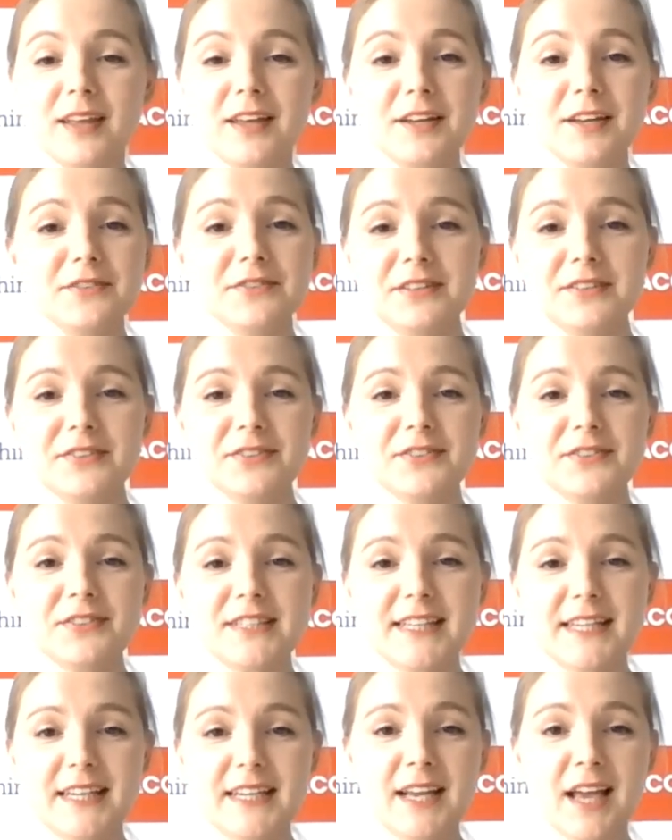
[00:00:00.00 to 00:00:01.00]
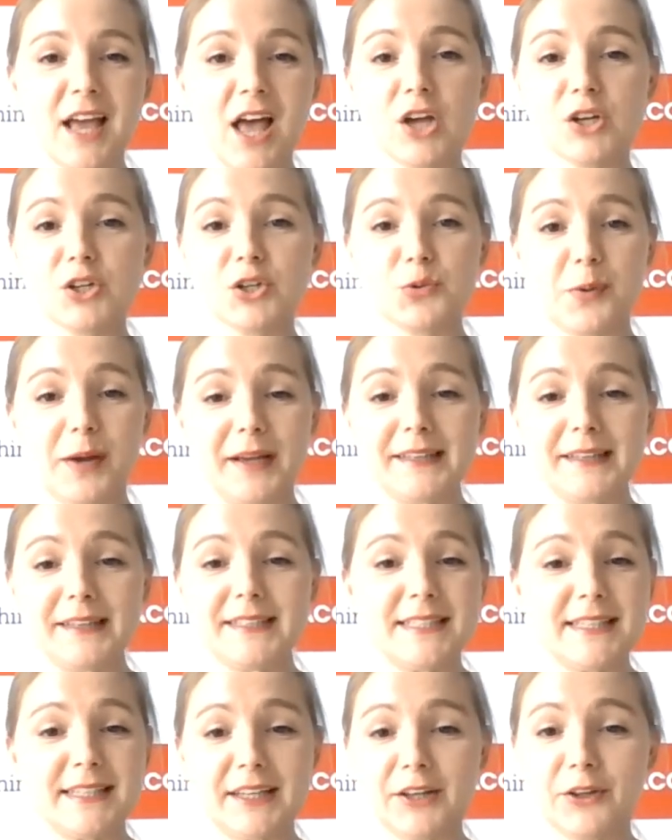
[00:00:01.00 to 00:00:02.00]
50,
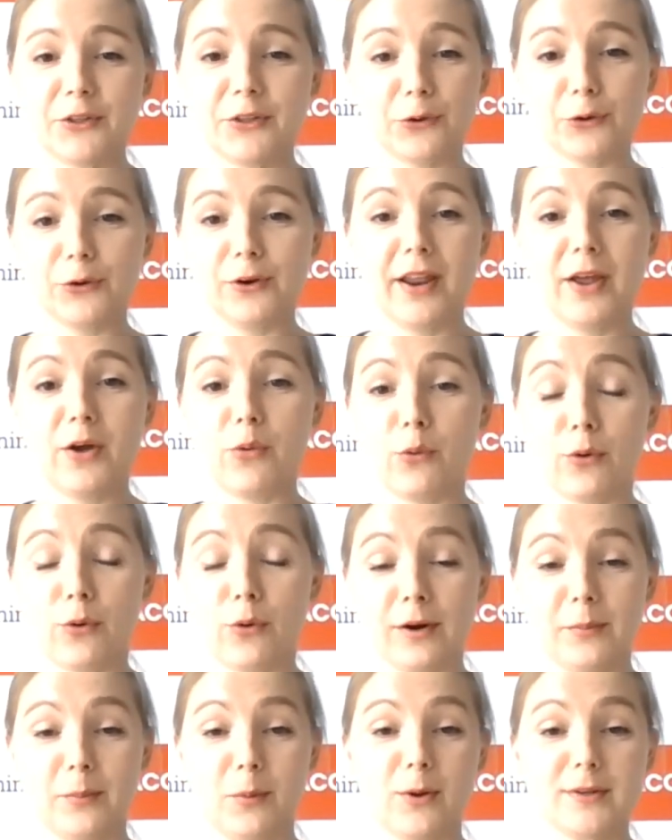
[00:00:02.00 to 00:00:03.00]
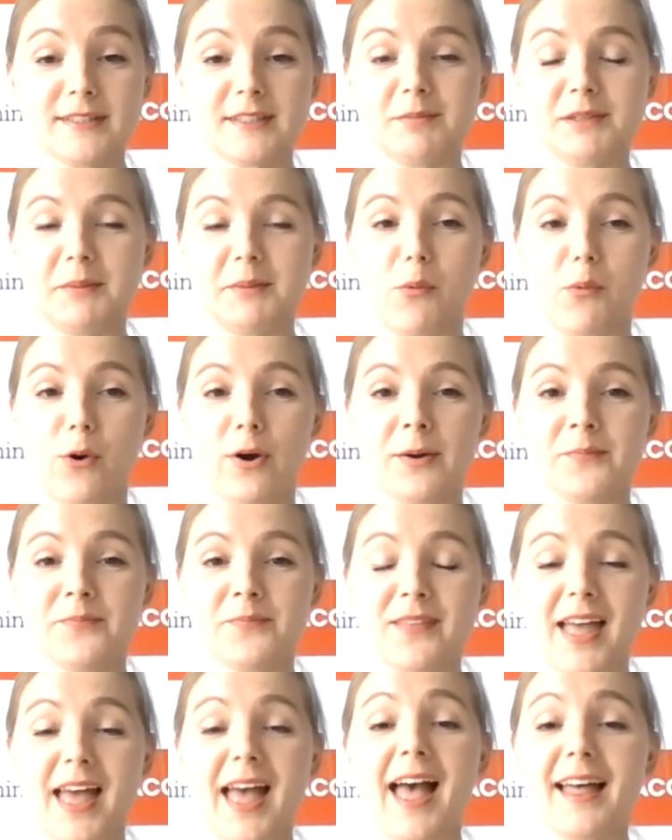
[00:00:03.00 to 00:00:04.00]
20, 30, or possibly more.
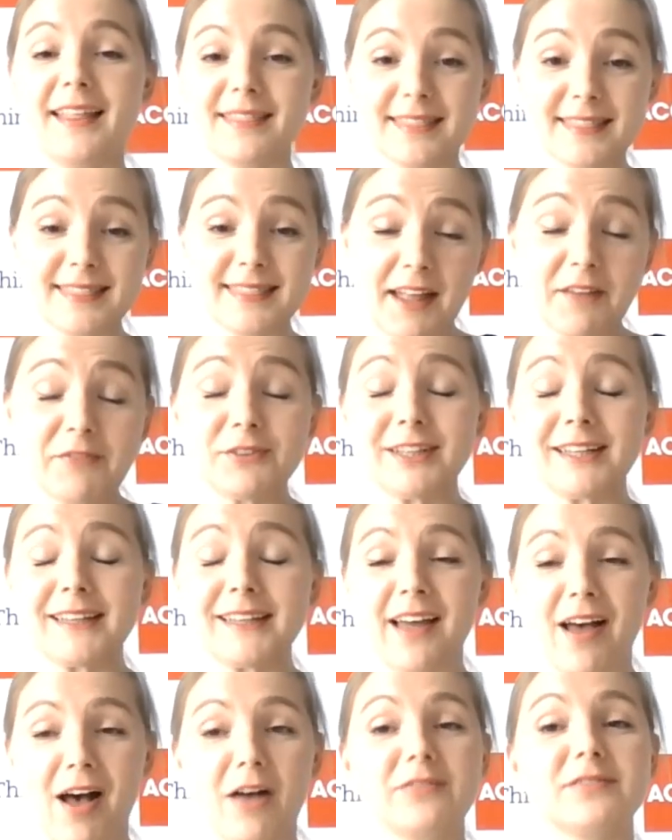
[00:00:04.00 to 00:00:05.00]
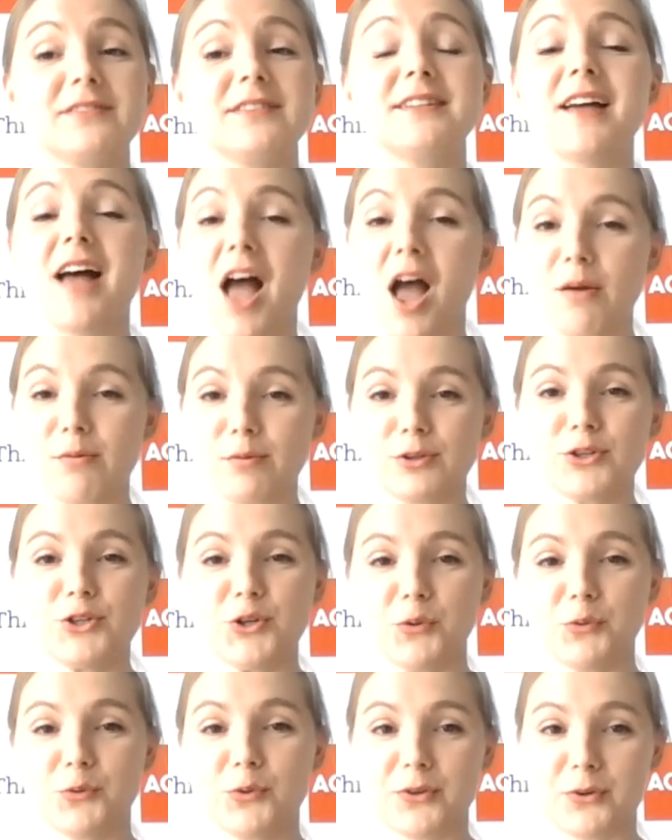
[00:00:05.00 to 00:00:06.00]
And definitely after, I will
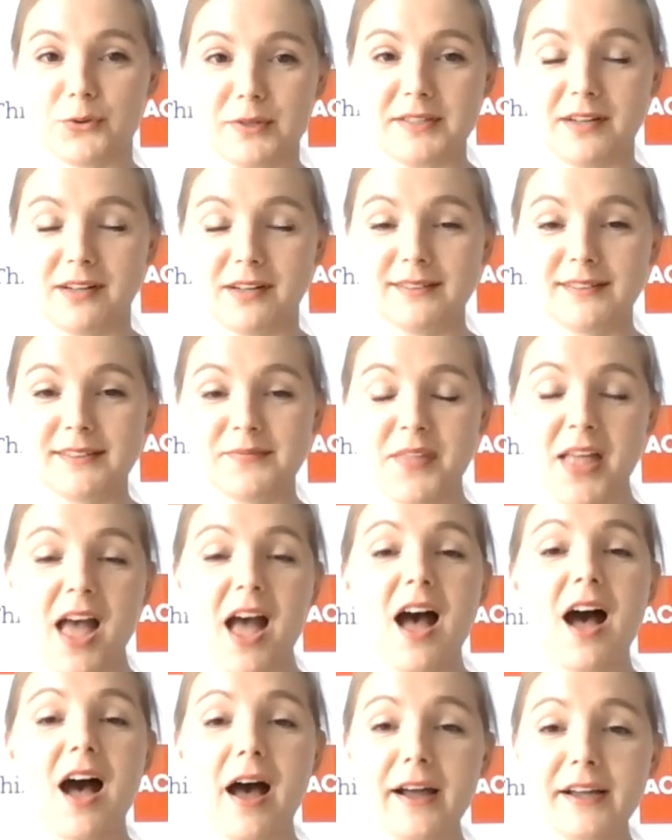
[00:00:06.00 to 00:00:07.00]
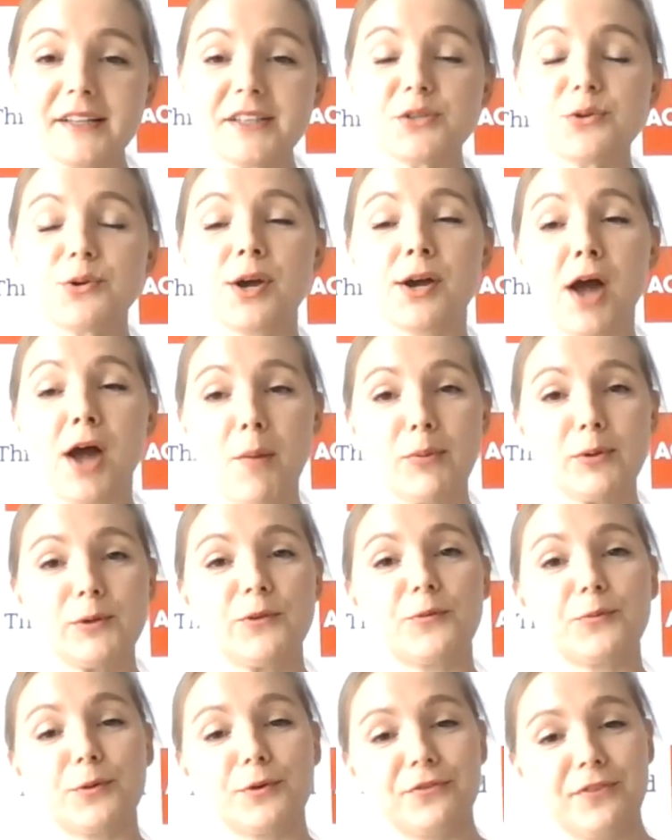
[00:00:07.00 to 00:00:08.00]
show you the results. I took a couple
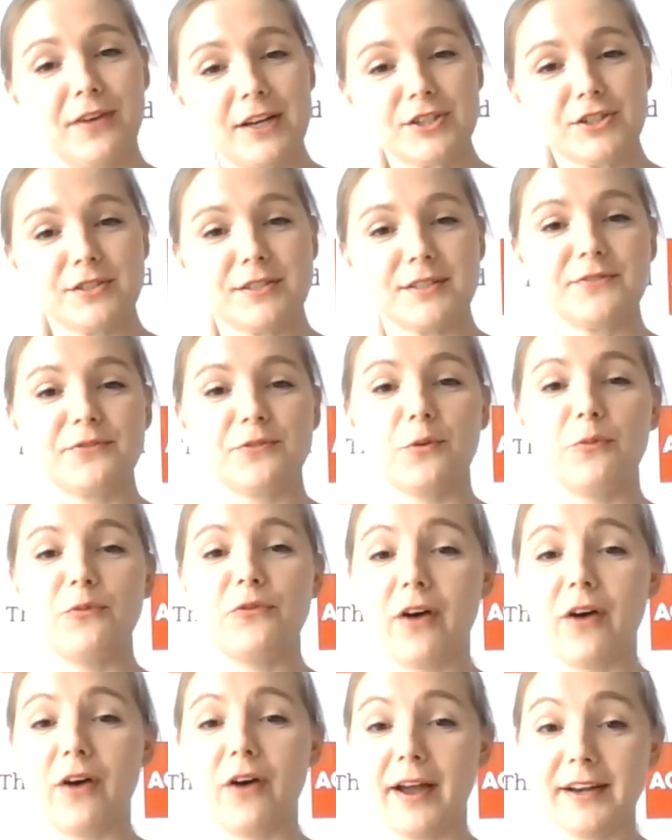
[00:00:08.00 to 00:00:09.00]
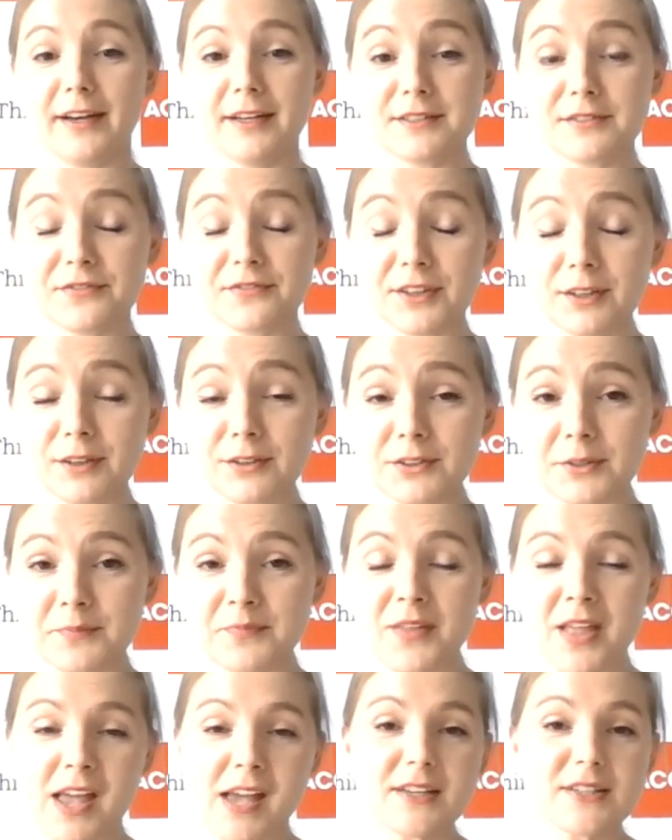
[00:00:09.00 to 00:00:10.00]
of professions from finance field,
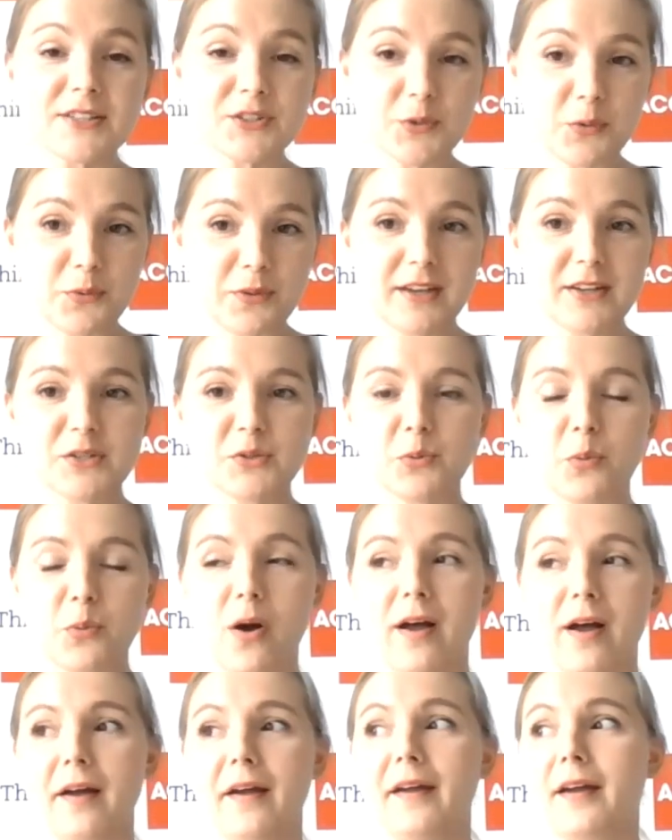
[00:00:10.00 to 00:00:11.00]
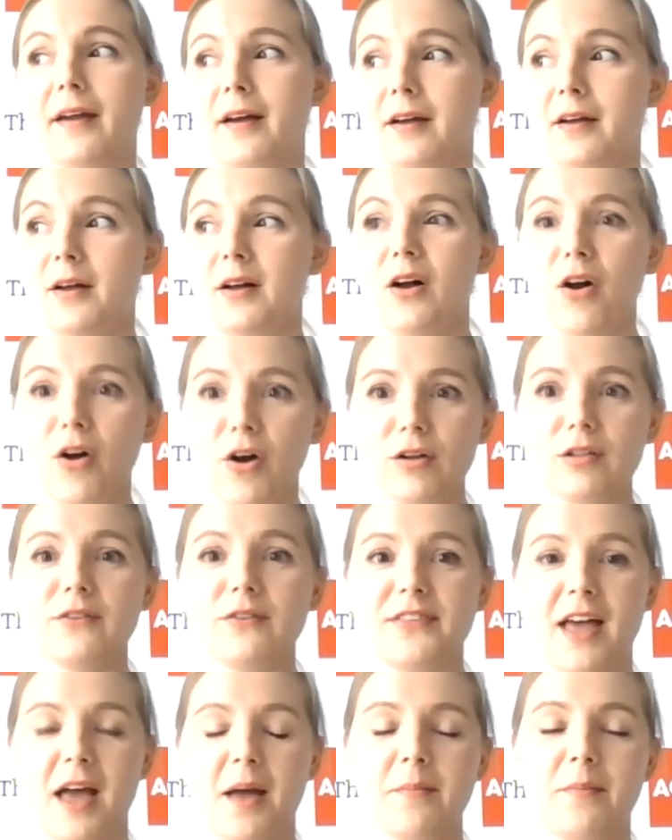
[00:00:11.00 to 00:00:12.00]
so that is why all
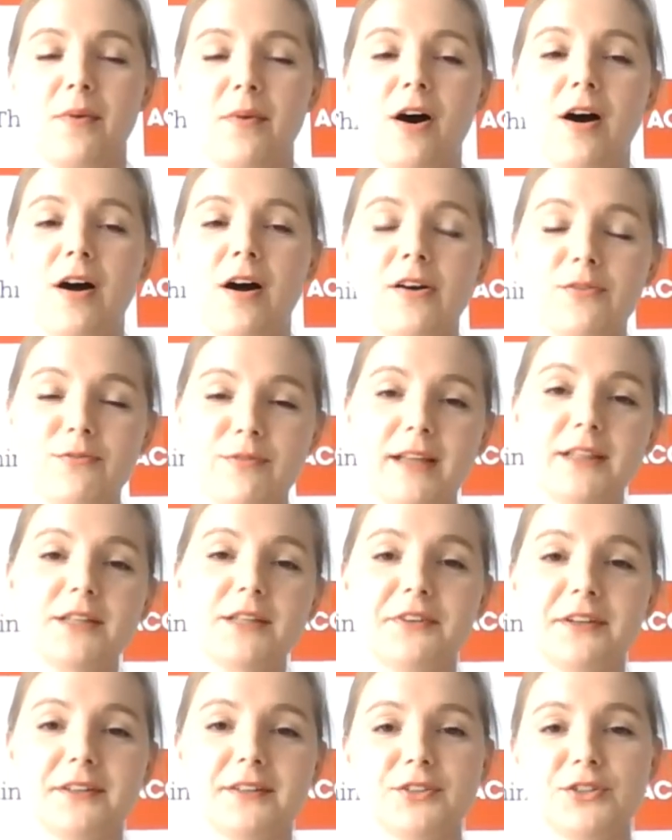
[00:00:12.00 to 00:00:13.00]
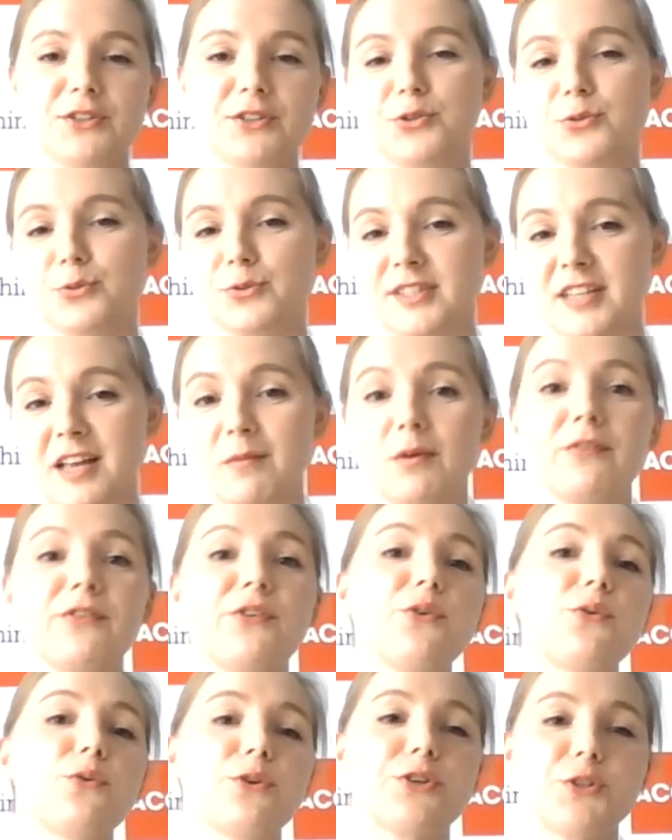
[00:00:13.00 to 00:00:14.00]
of them are relevant to some of
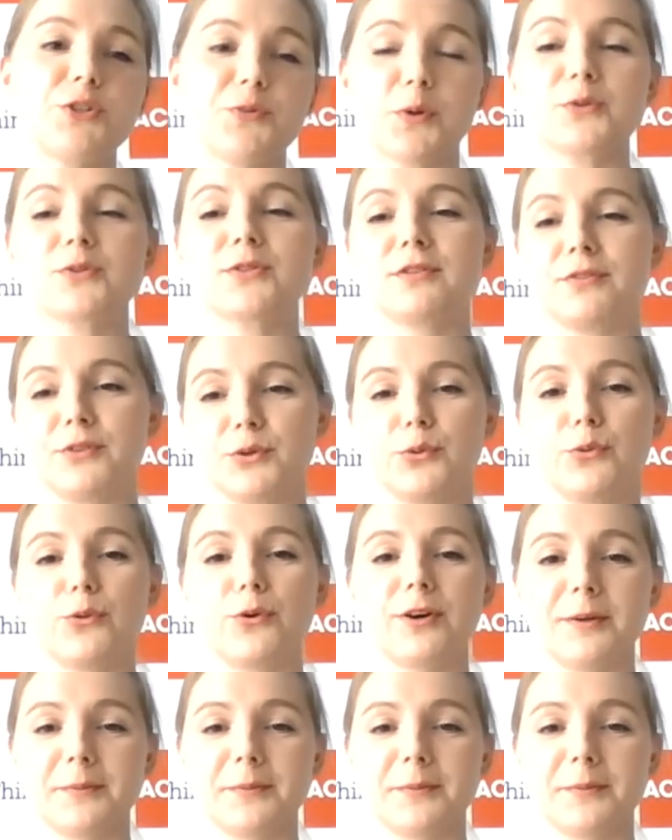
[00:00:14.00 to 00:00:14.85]
you or to most of you or